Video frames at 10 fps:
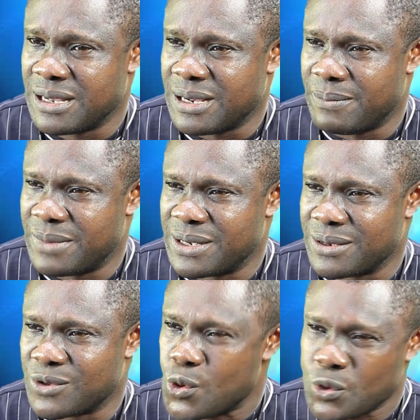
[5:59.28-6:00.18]

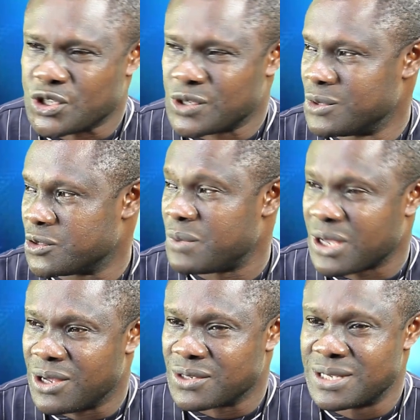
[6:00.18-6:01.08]
go smooth.
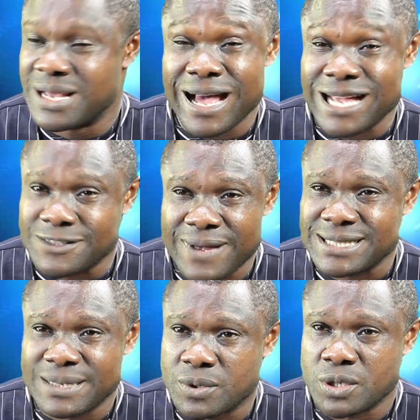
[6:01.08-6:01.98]
Because as far
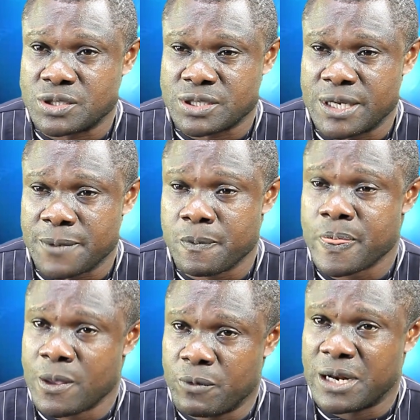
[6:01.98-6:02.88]
as I'm concerned,
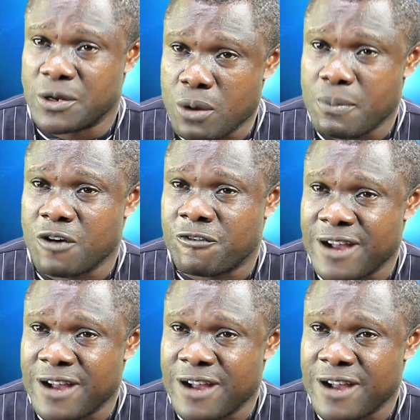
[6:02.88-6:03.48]
with the number of